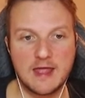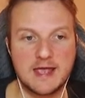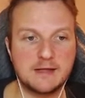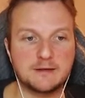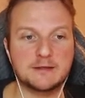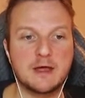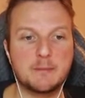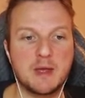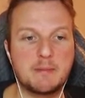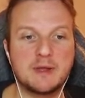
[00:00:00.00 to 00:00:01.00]
His
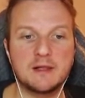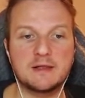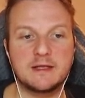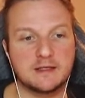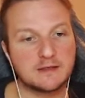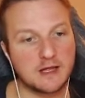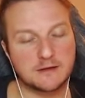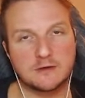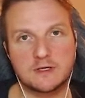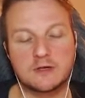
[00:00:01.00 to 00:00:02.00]
ability does
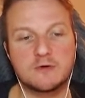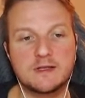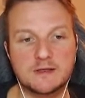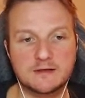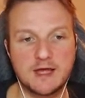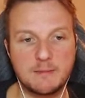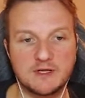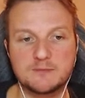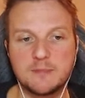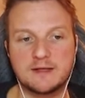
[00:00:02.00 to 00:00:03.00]
not increase his
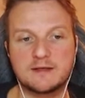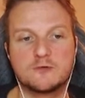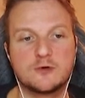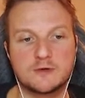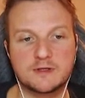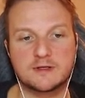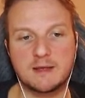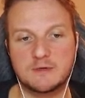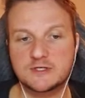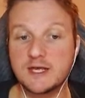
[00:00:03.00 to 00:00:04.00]
damage, but reduces the
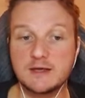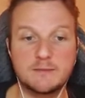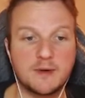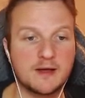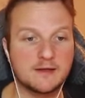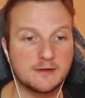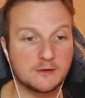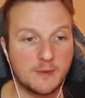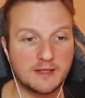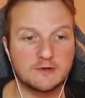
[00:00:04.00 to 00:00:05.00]
damage taken by this
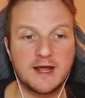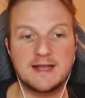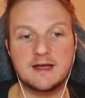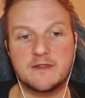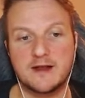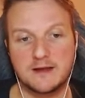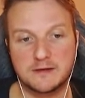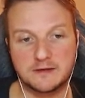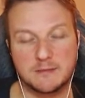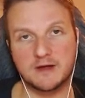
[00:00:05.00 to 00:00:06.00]
commander and other allies
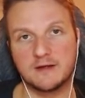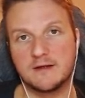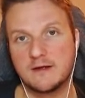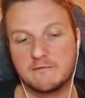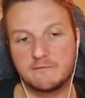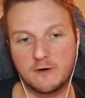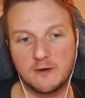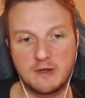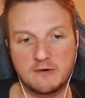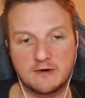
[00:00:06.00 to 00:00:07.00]
nearby for a
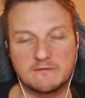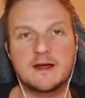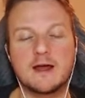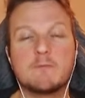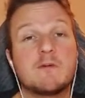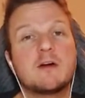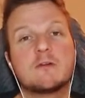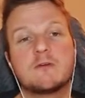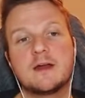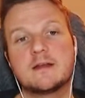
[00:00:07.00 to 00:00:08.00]
period of time. Very
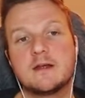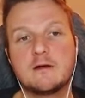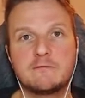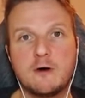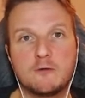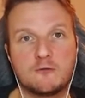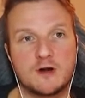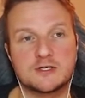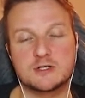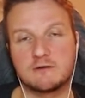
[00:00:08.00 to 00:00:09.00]
great for a
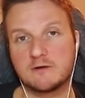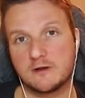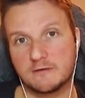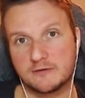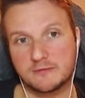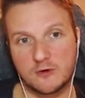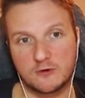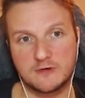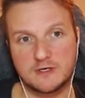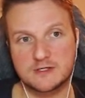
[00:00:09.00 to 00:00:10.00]
rush of a lot of small
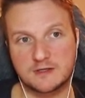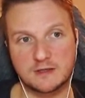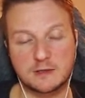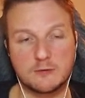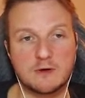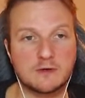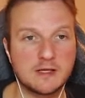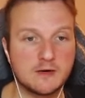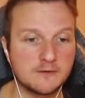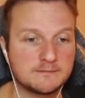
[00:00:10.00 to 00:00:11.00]
creatures that surround
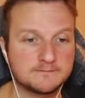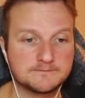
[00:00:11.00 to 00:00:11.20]
Leon.